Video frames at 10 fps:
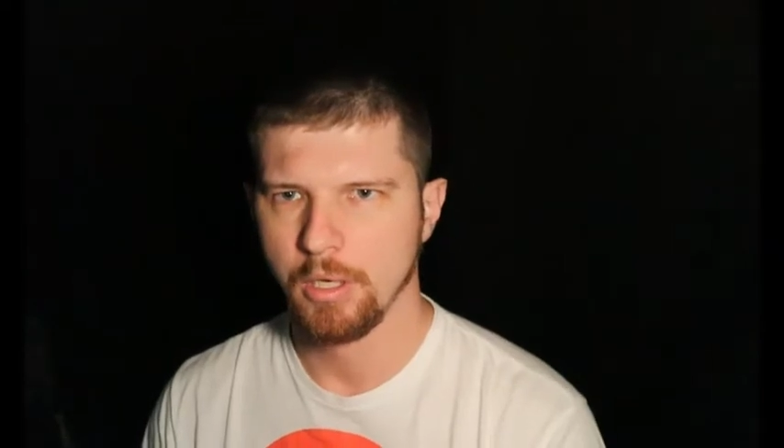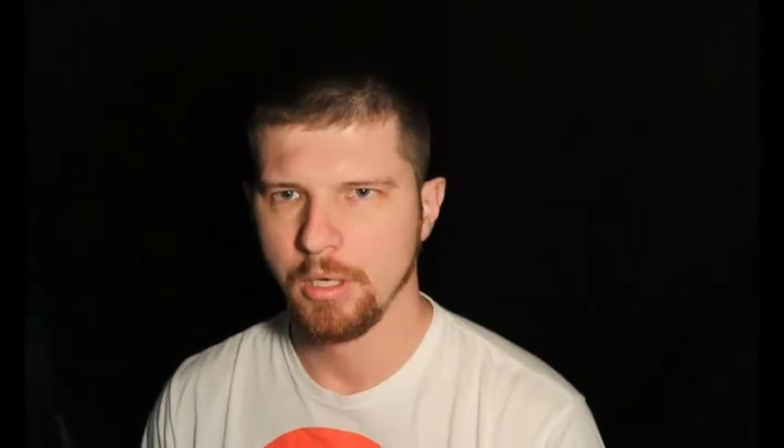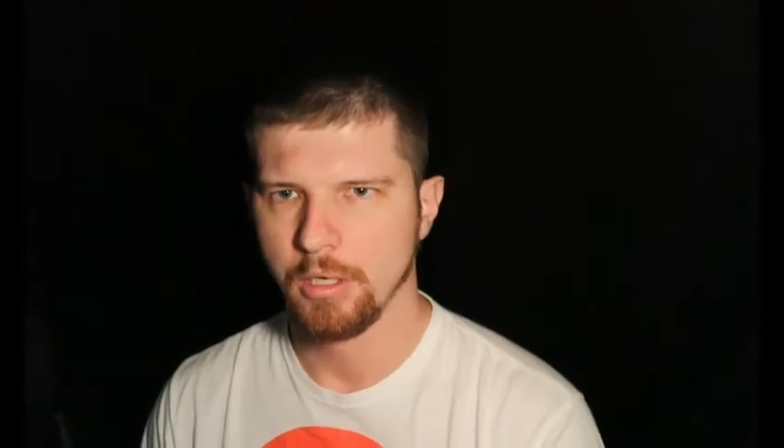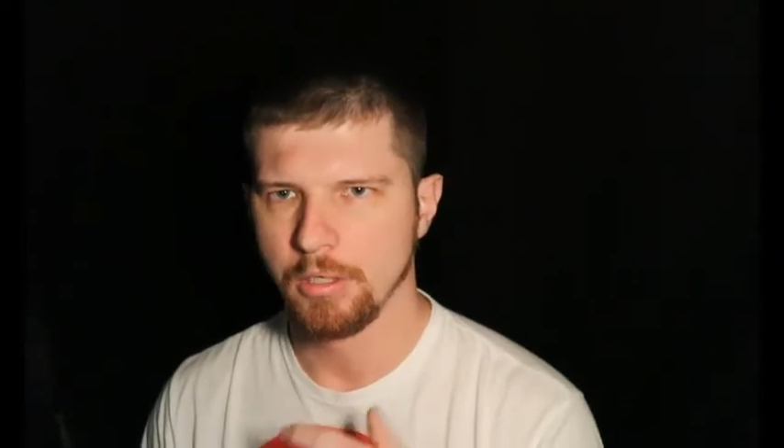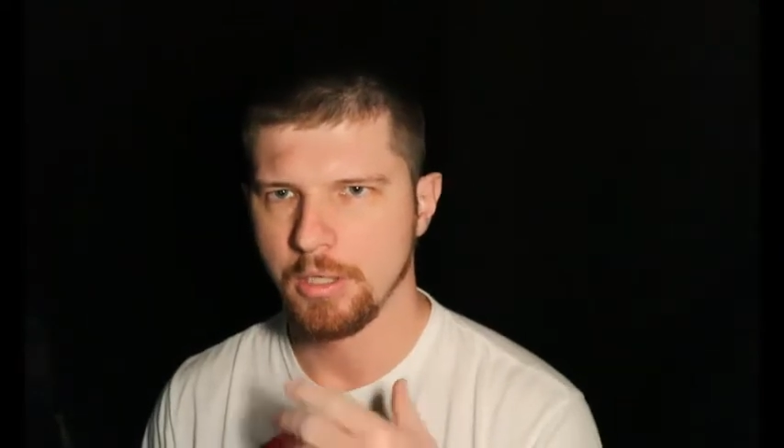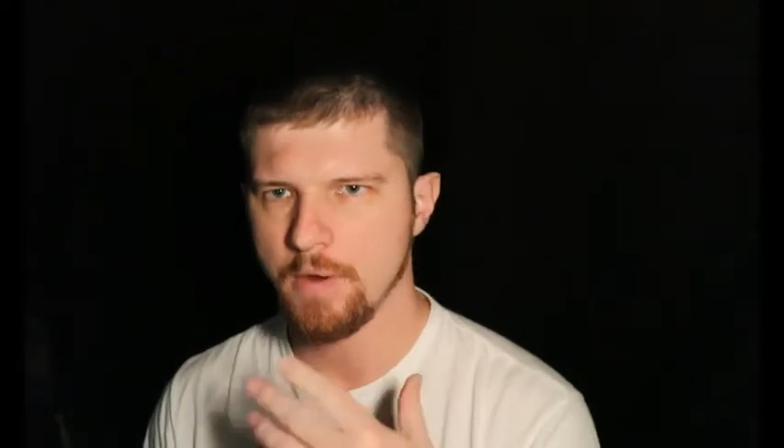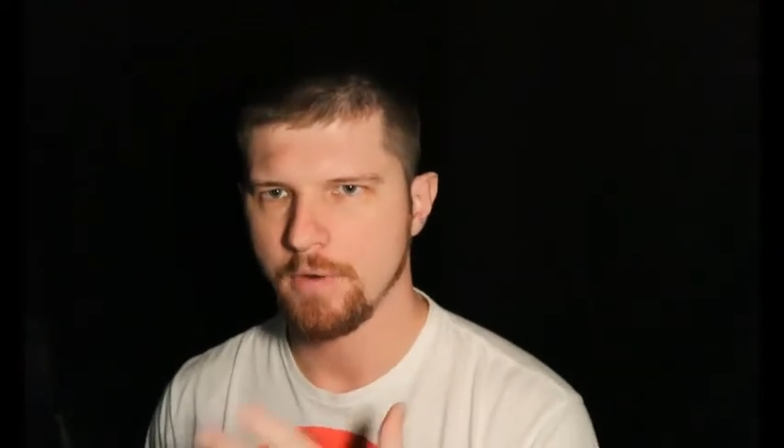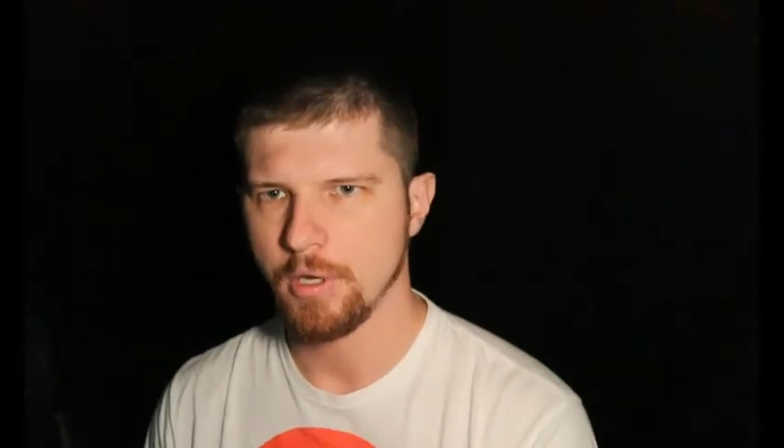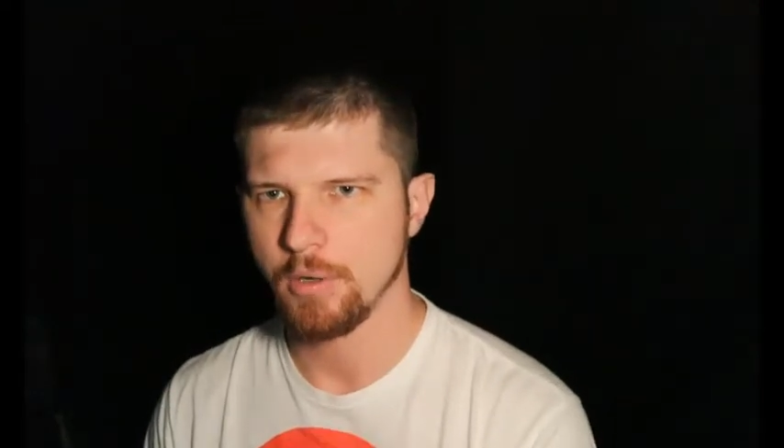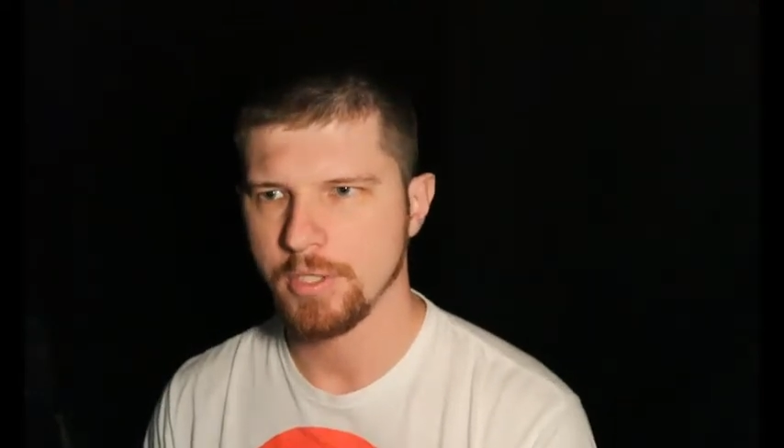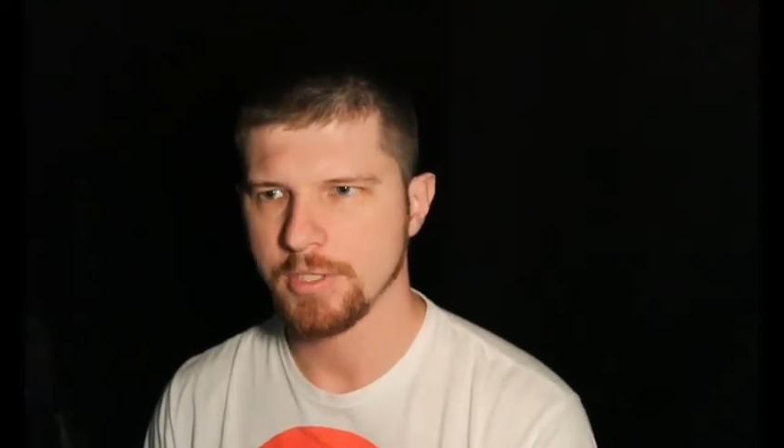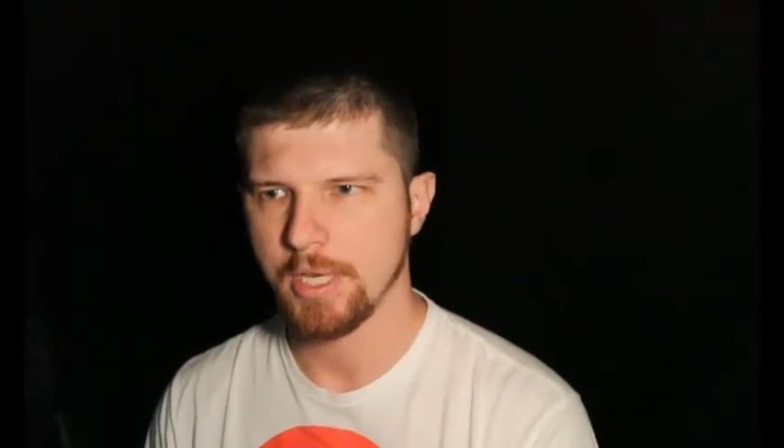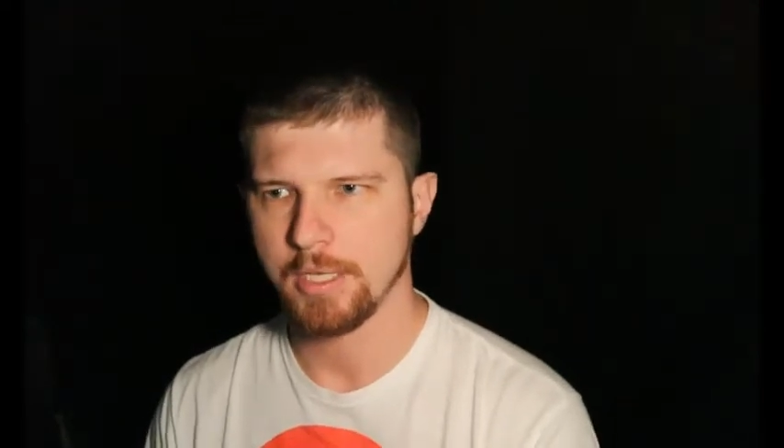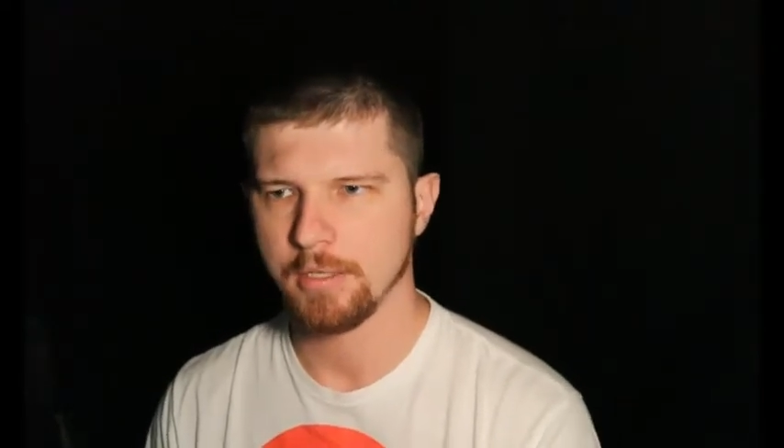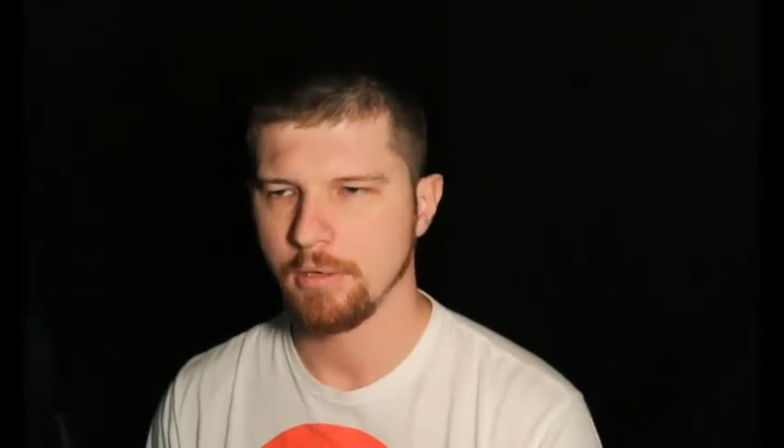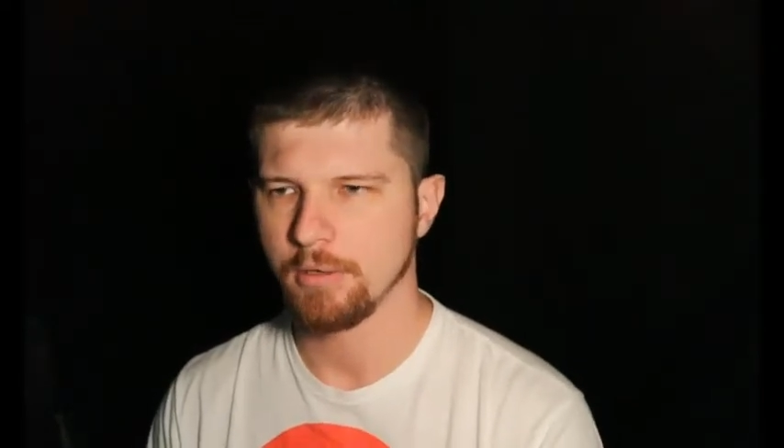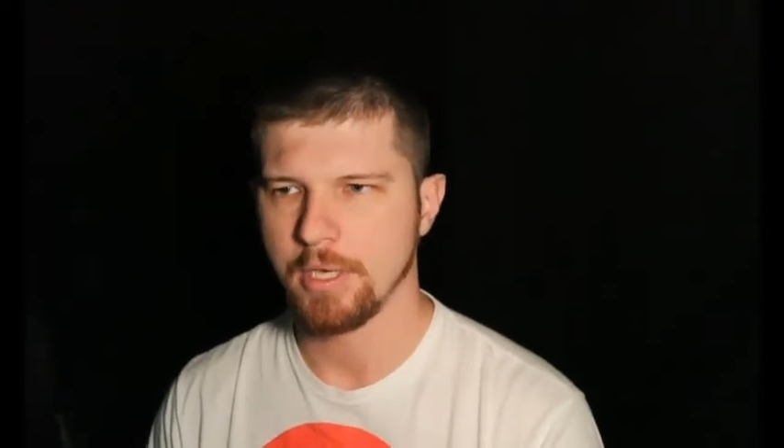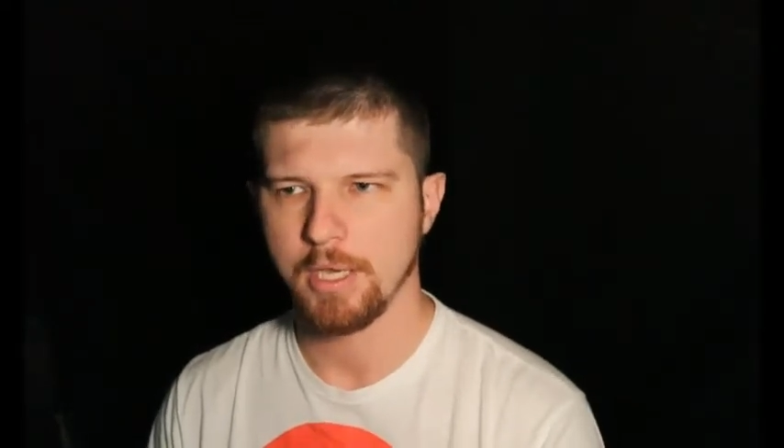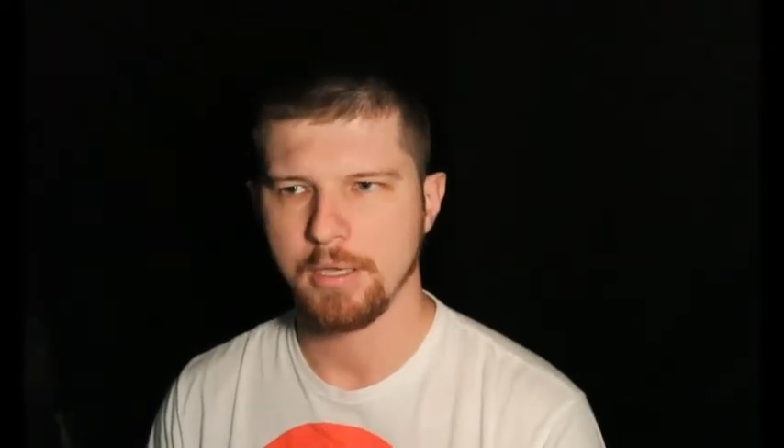You ever notice, like, okay,